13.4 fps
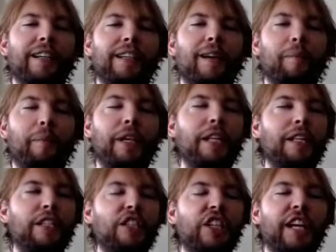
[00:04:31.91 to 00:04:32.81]

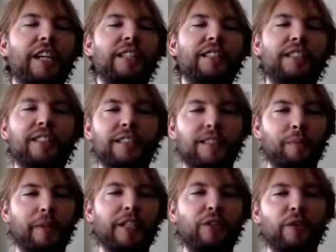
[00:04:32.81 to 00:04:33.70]
competing chains, since
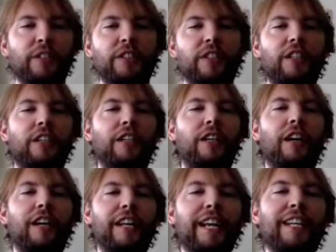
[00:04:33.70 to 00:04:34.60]
Bitcoins are
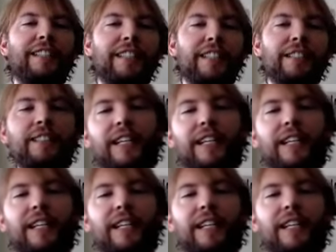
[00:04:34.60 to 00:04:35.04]
on ASICs.